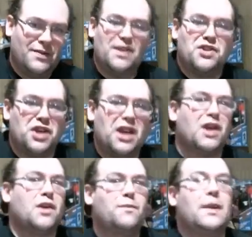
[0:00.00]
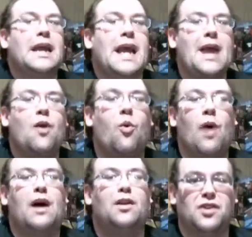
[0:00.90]
She could be a
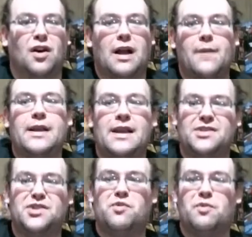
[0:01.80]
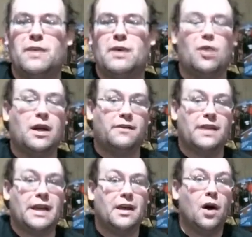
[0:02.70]
wild card. I mean, yes, she would be one of
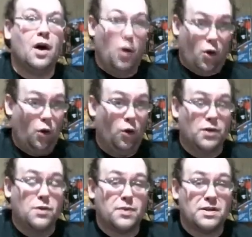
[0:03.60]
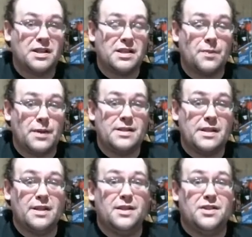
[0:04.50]
the older participants
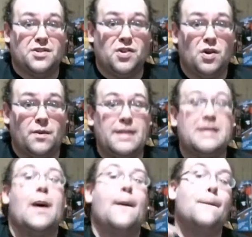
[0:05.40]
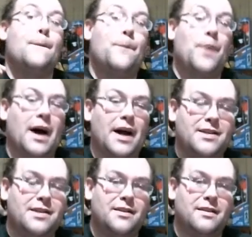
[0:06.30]
in this tournament,
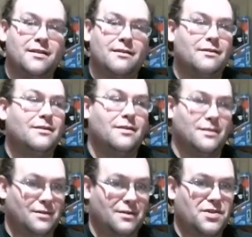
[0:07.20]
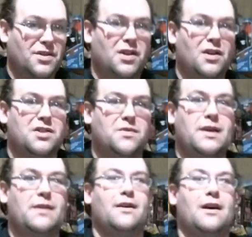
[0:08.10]
but she could also
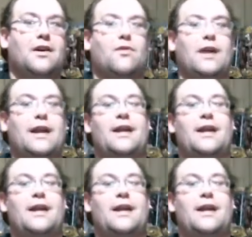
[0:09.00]
be uh, quite